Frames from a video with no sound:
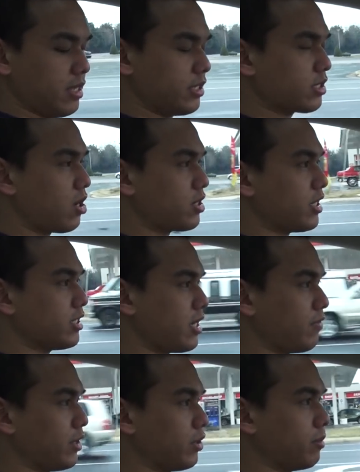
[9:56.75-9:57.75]
This car does
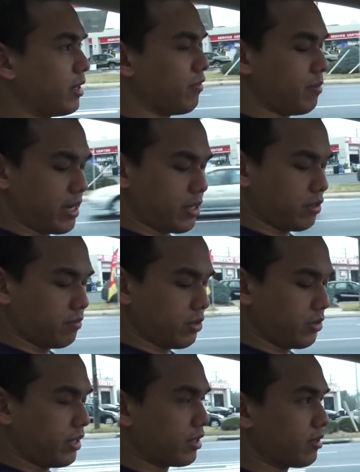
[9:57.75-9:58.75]
have a little bit of a manual
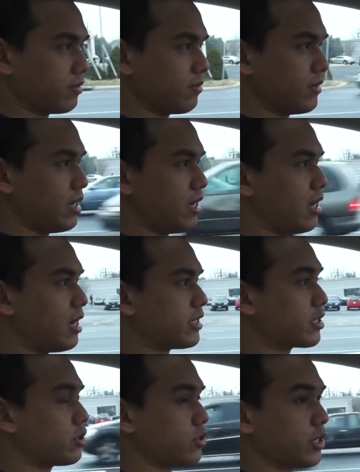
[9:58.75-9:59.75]
mode here.
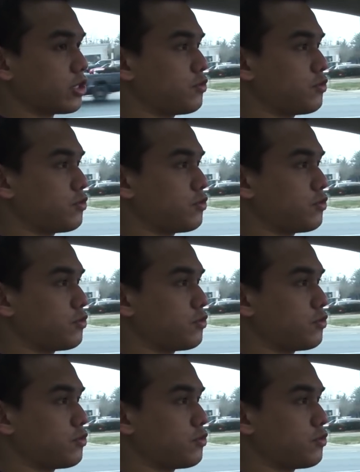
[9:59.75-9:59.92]
It's also got a